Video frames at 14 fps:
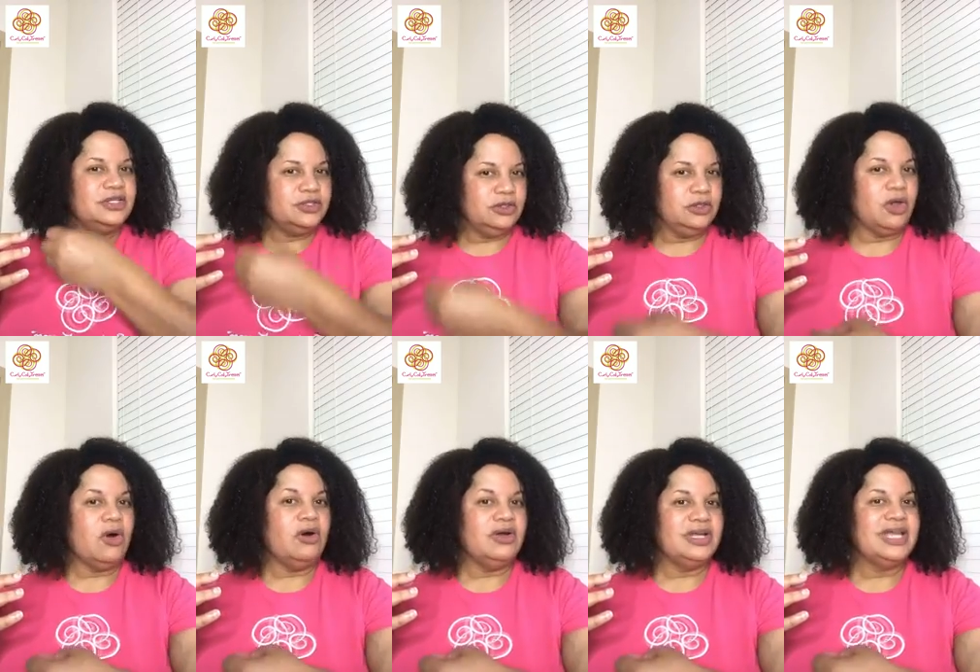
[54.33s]

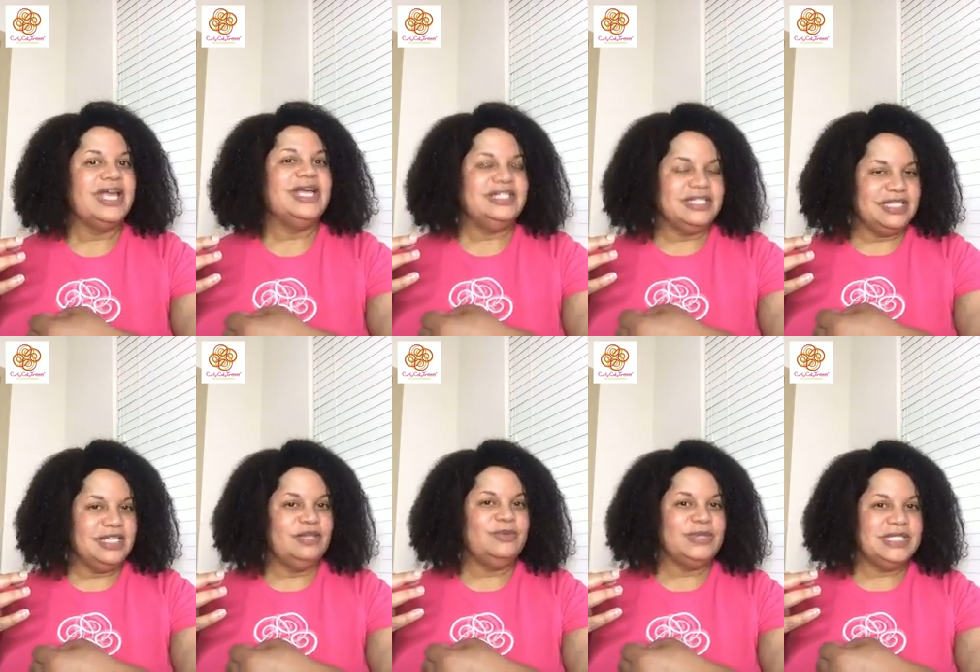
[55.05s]
long and to
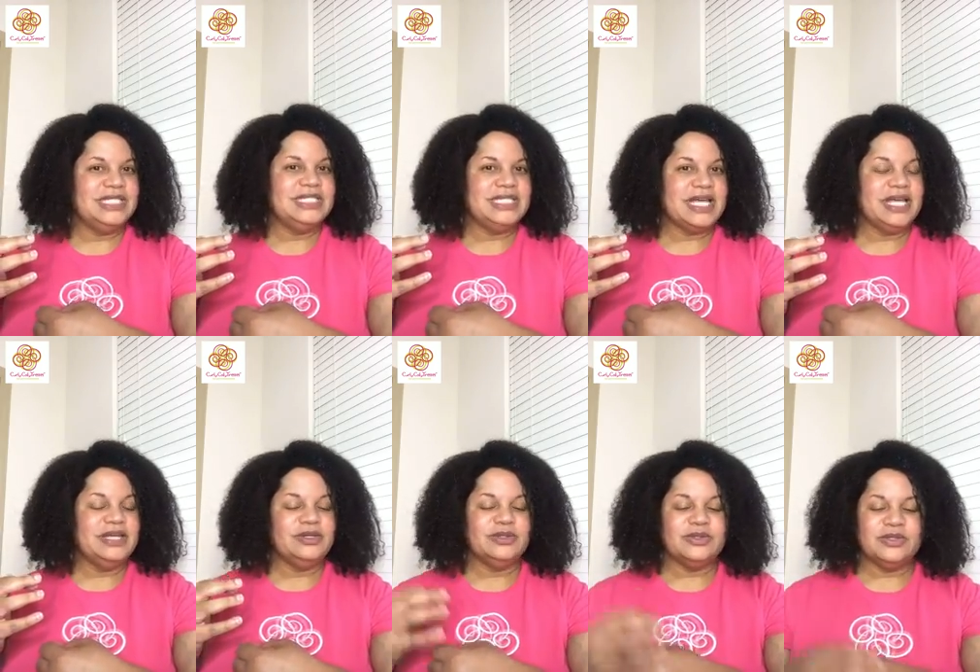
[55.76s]
keep it
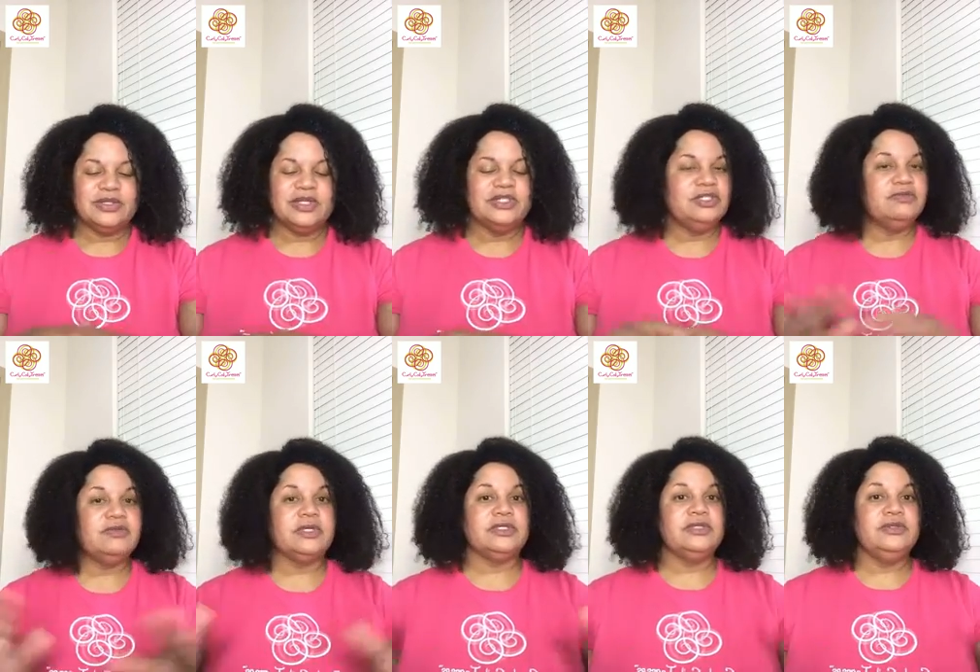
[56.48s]
detangled. Because
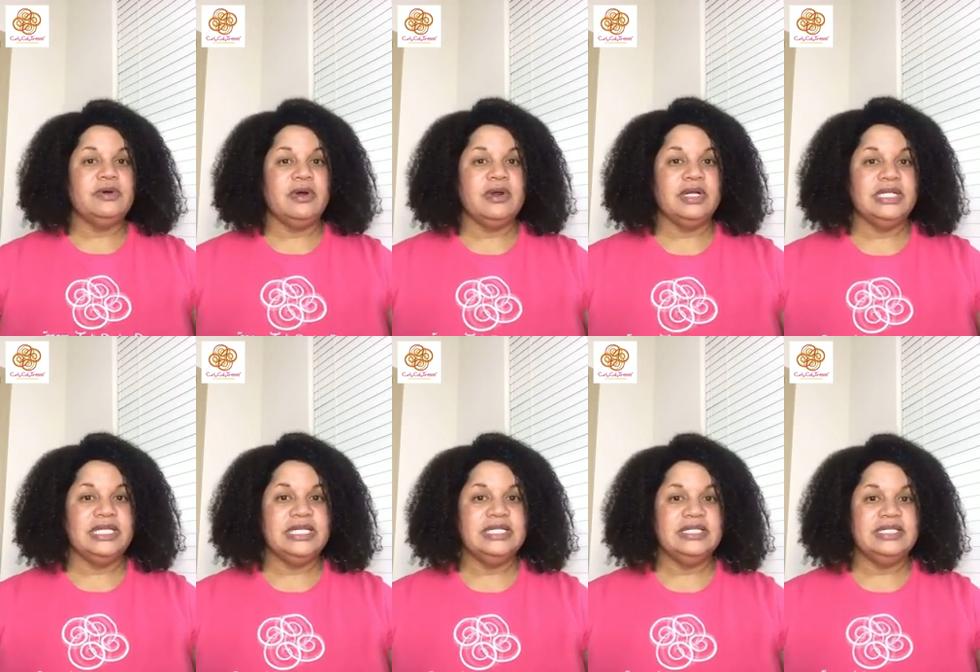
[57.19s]
you work too hard
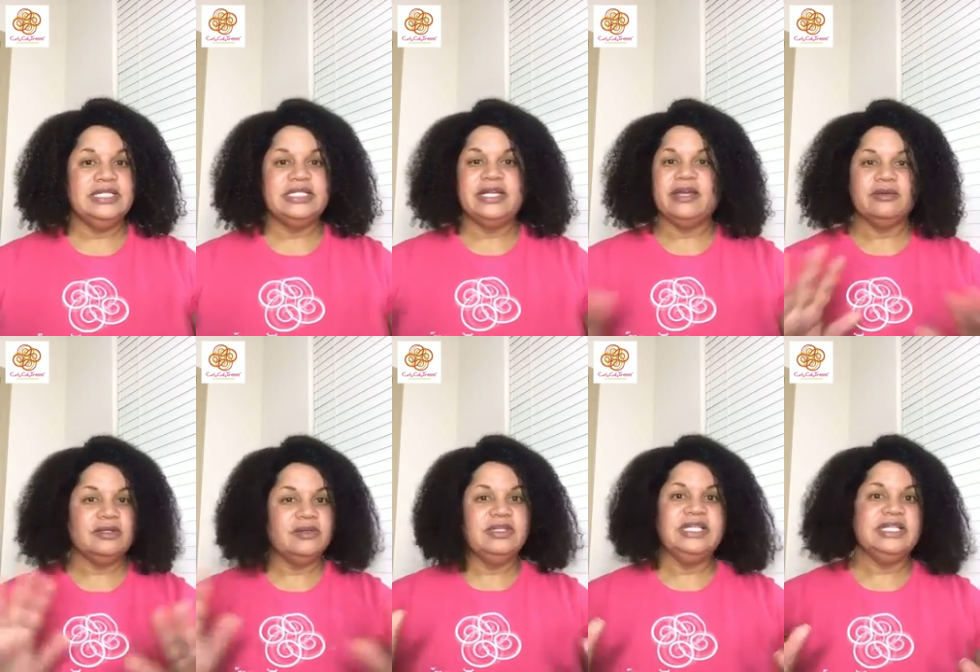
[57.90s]
to get it
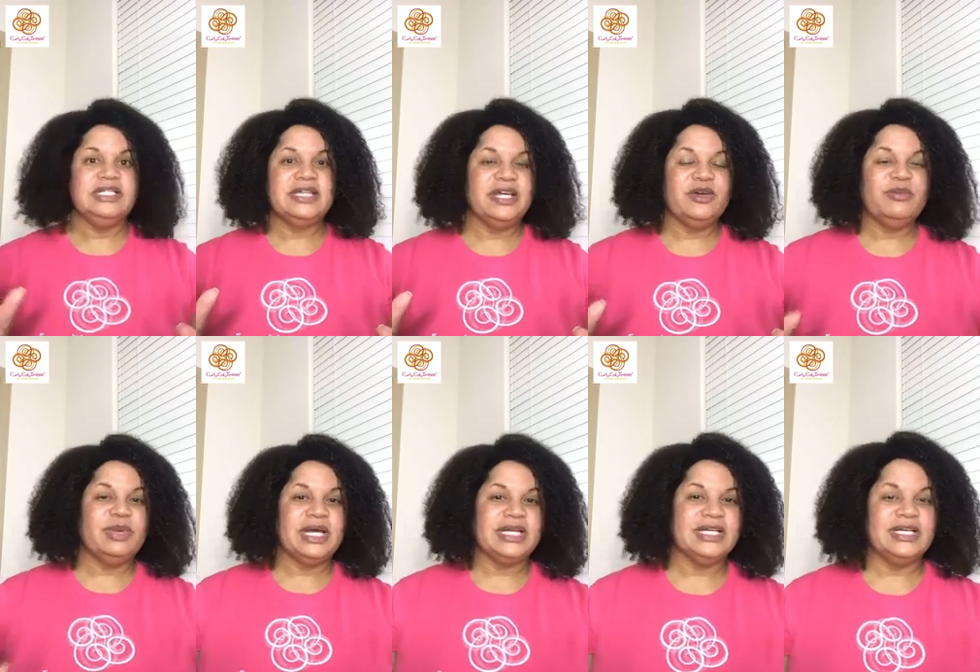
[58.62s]
detangled, don't let it tangle
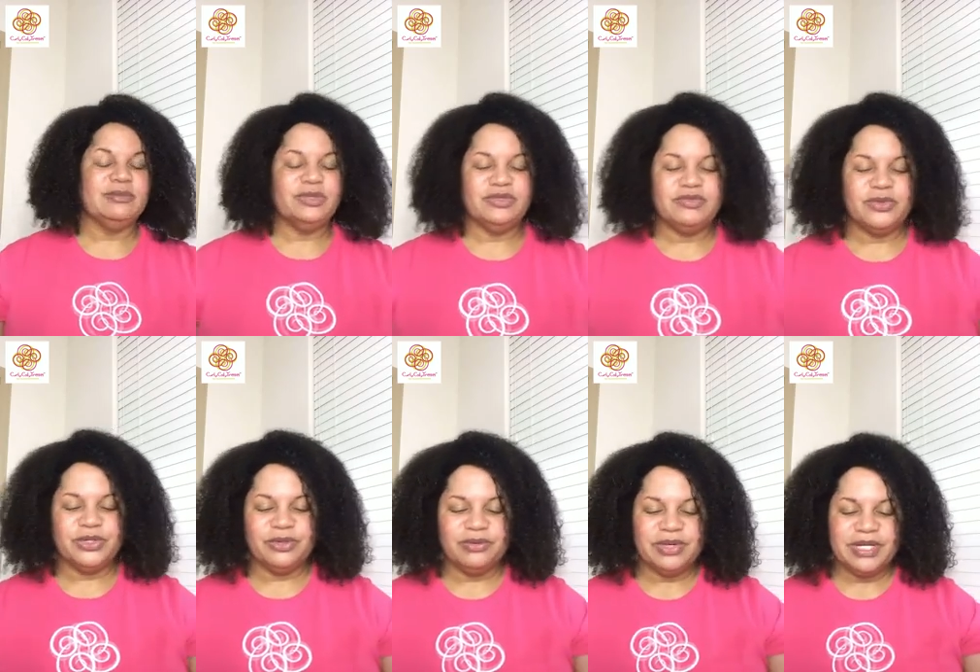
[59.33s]
back up
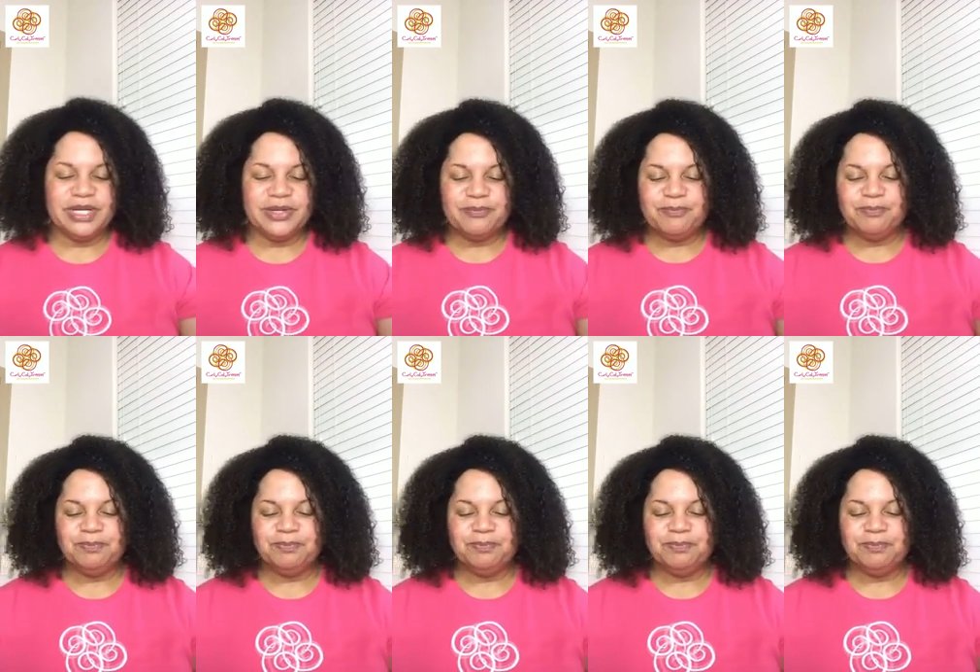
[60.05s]
before you're ready.